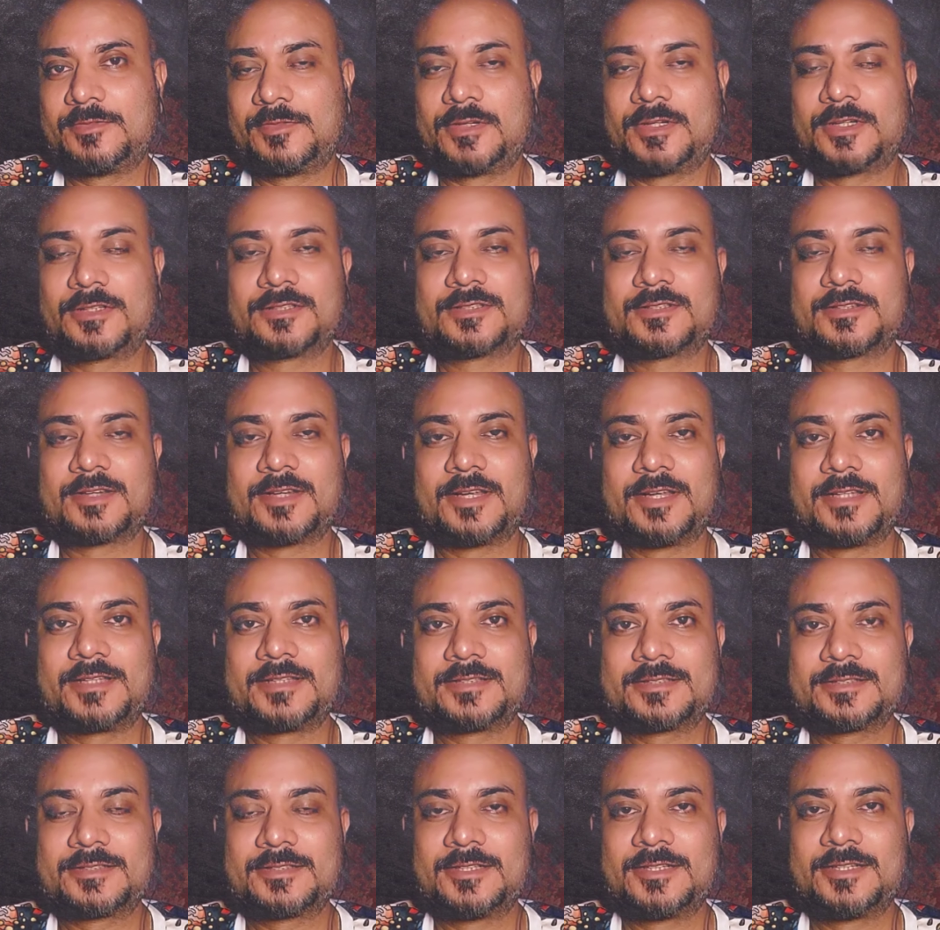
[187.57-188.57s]
work
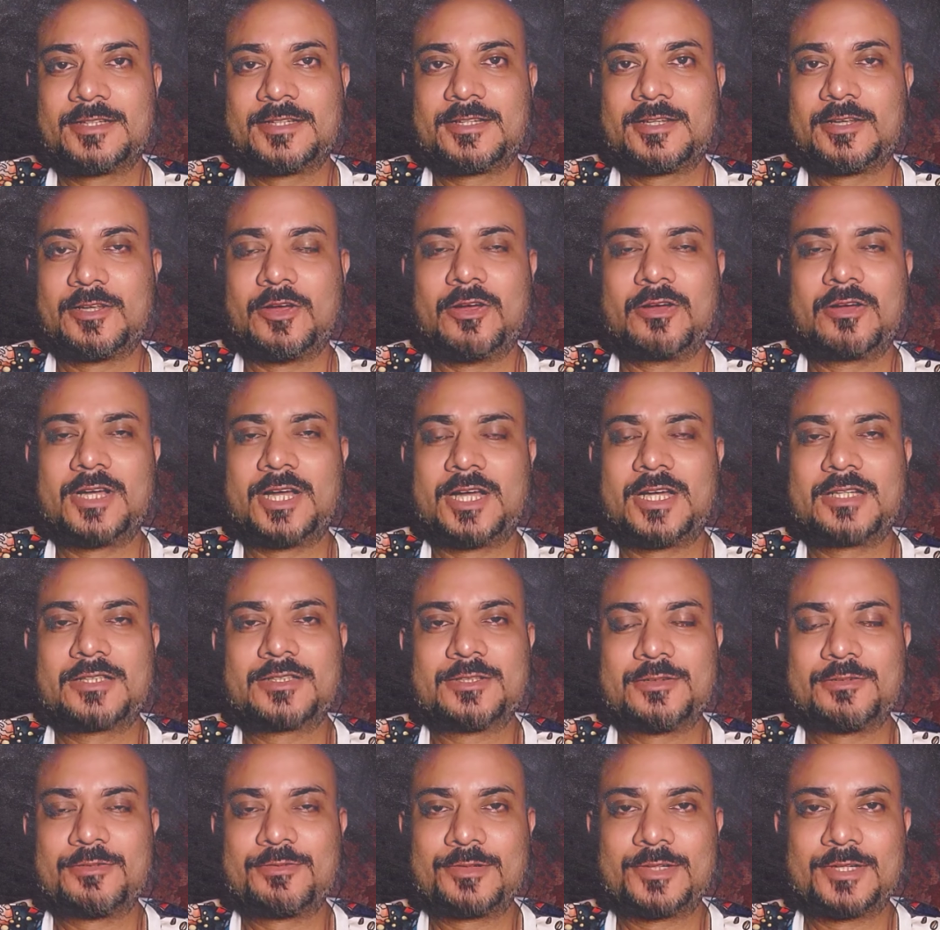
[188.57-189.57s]
stress, long
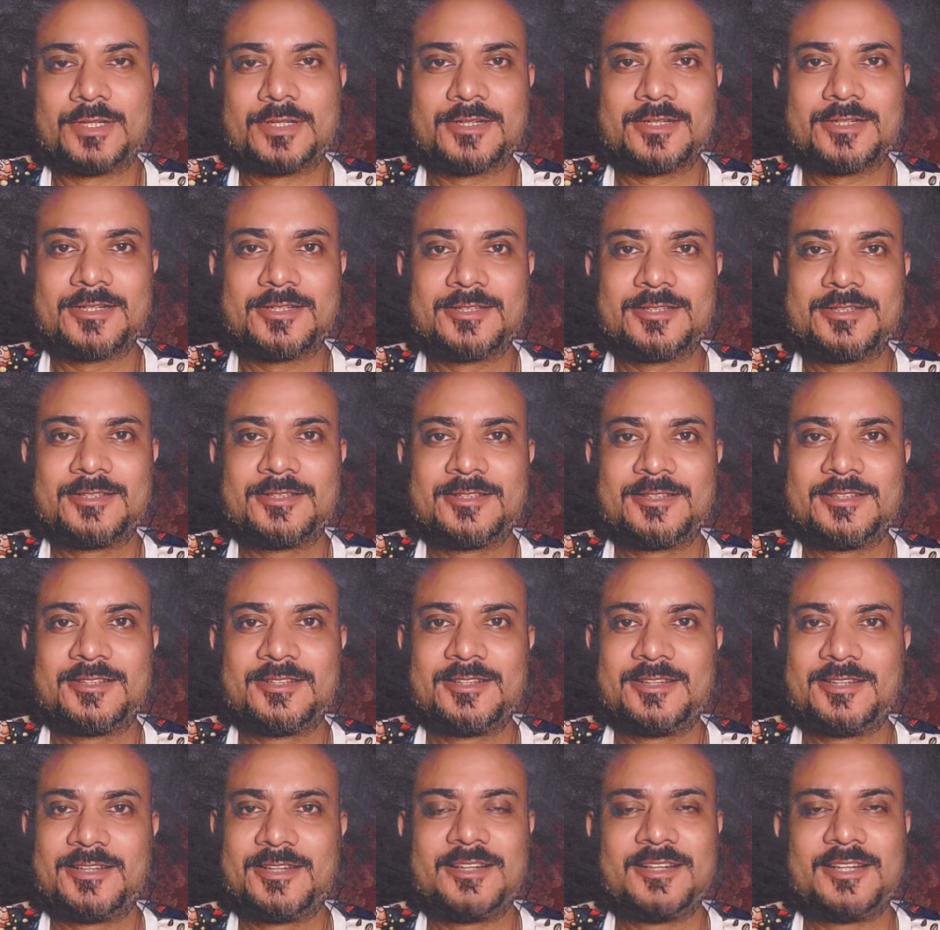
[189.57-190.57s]
hours of work,
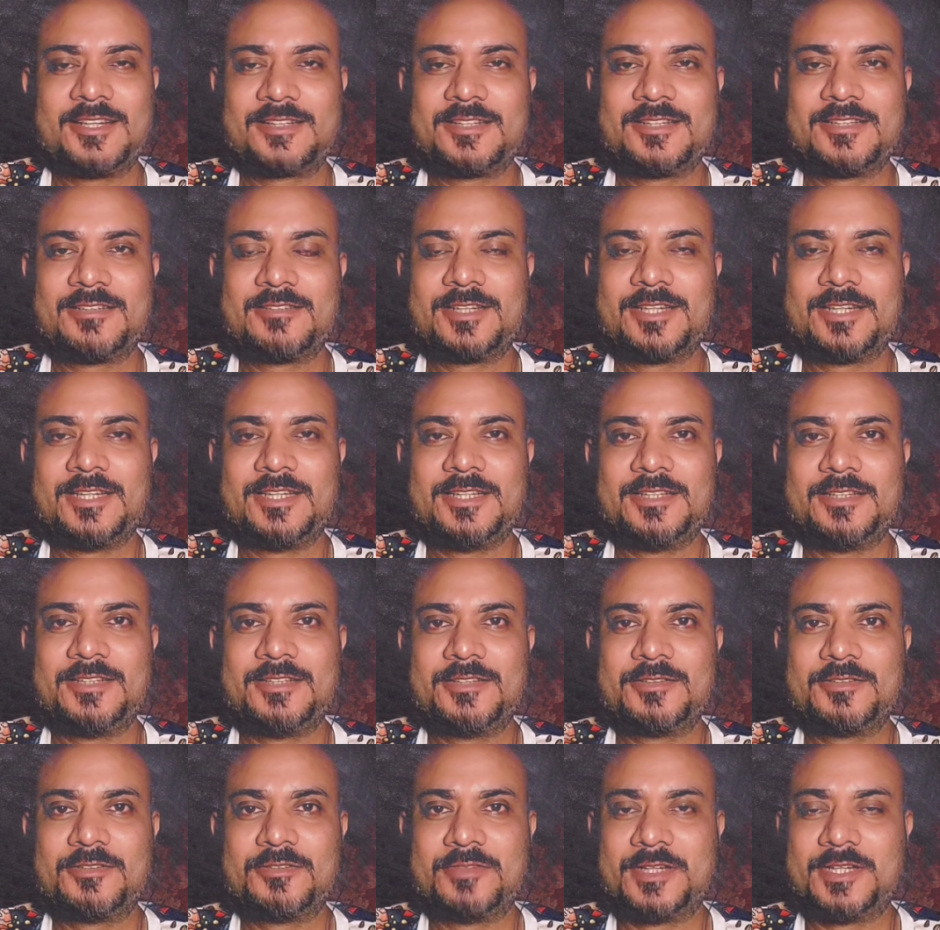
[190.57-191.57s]
and nothing
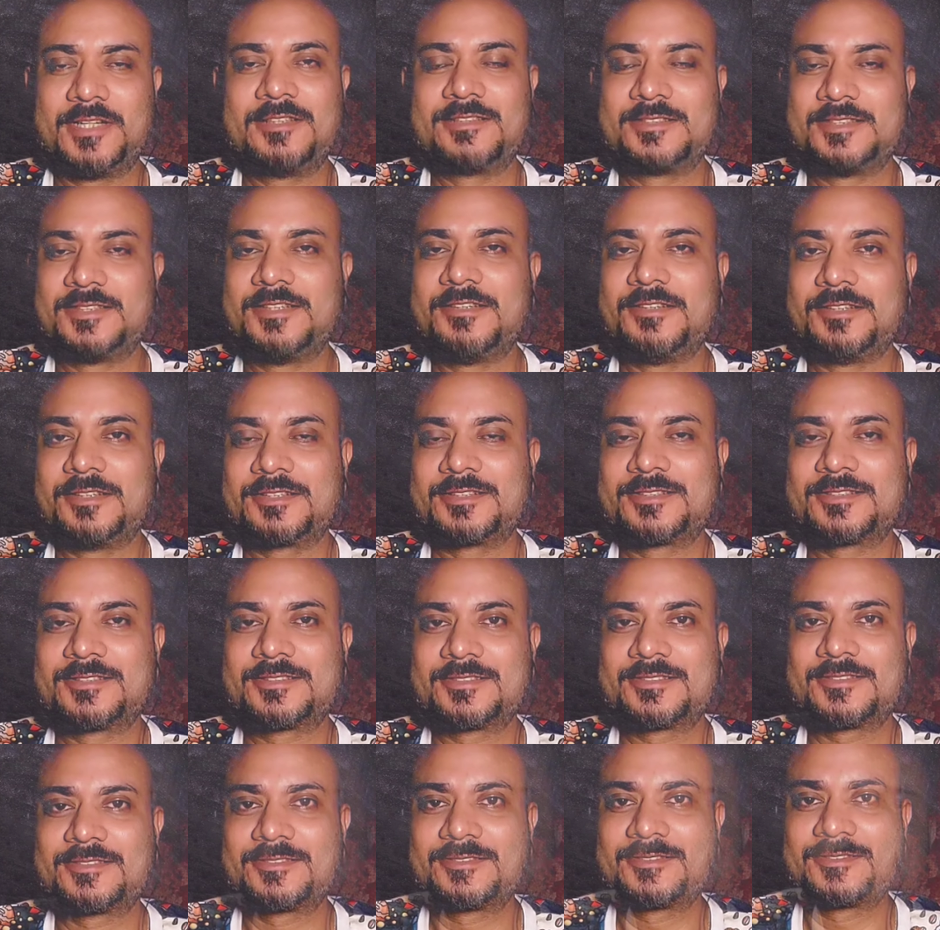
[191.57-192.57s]
really very
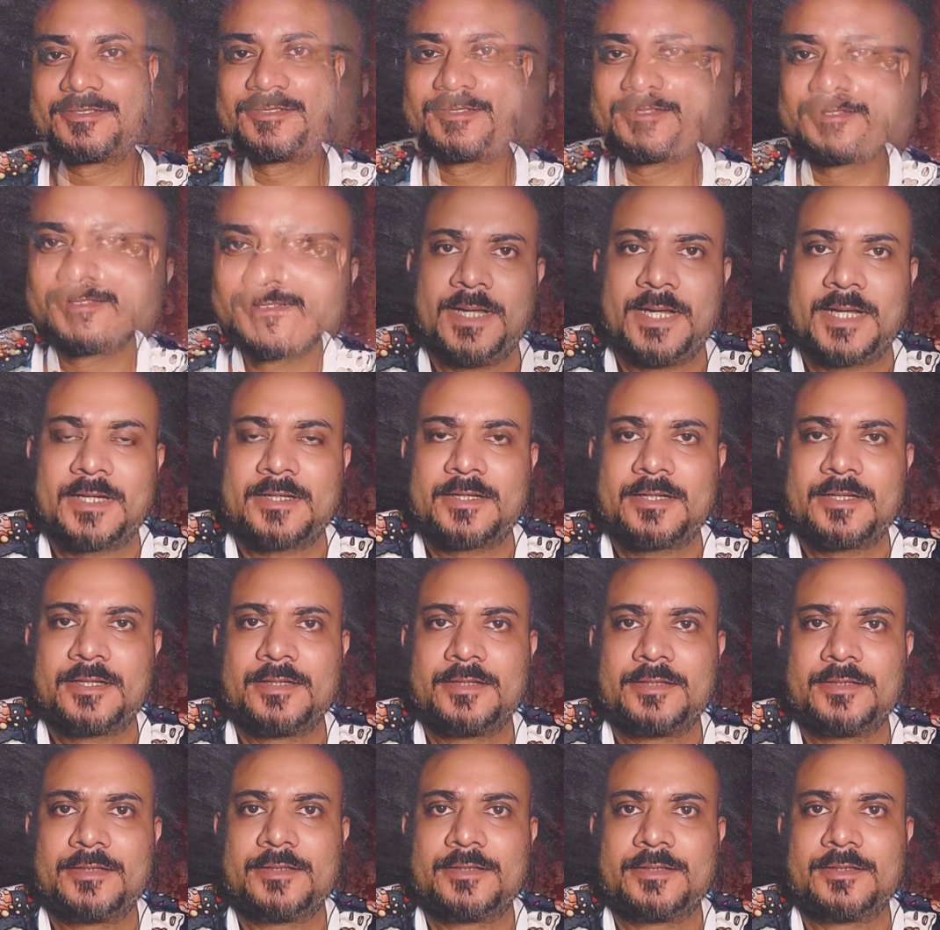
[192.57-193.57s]
serious. Let's go back
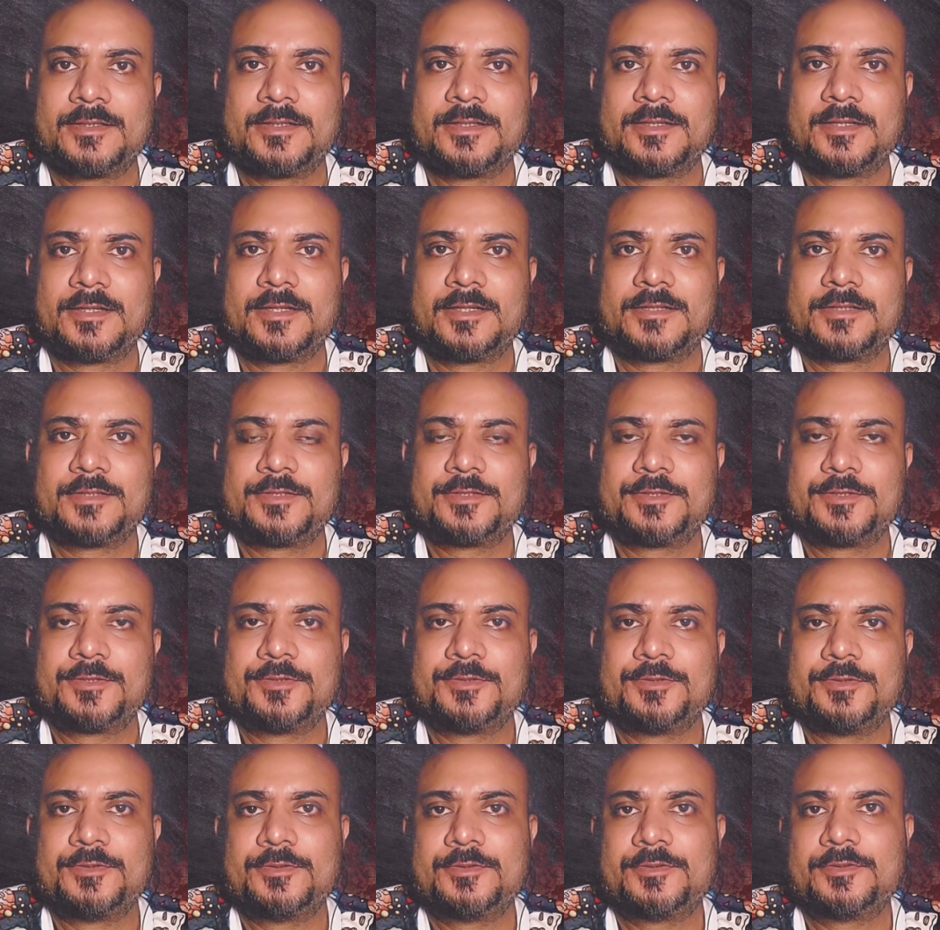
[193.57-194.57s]

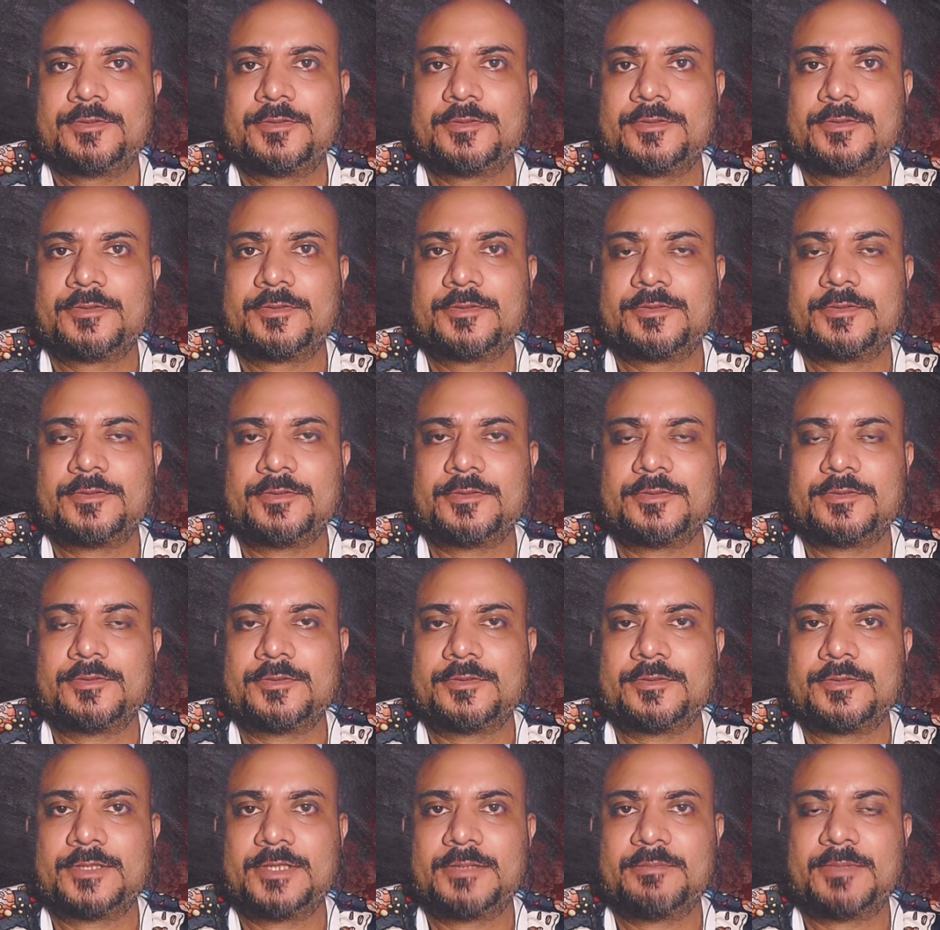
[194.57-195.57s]
to
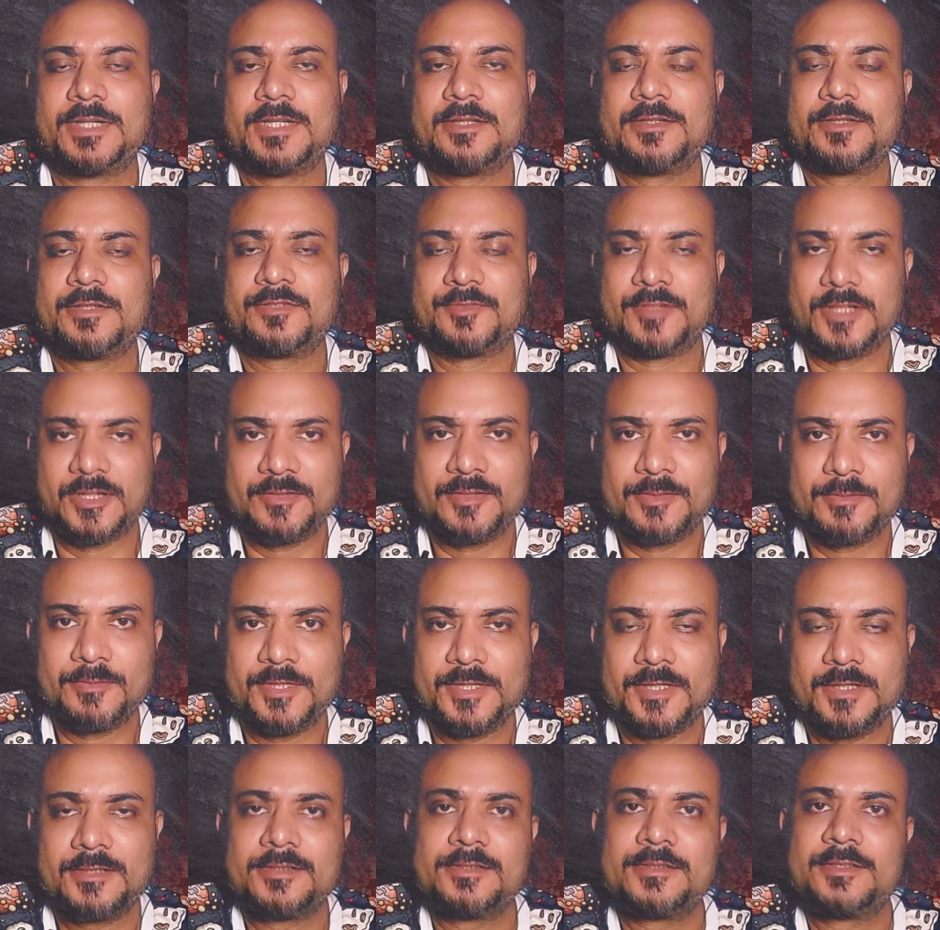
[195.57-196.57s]
the month of
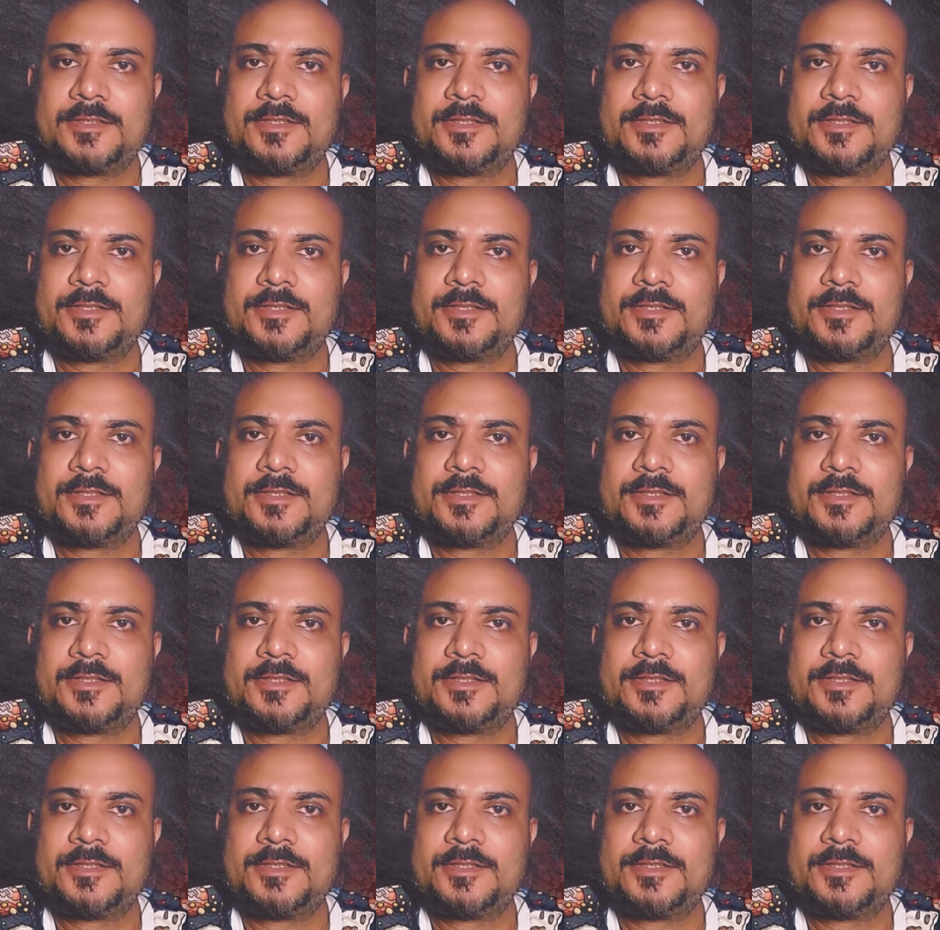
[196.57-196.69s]
November,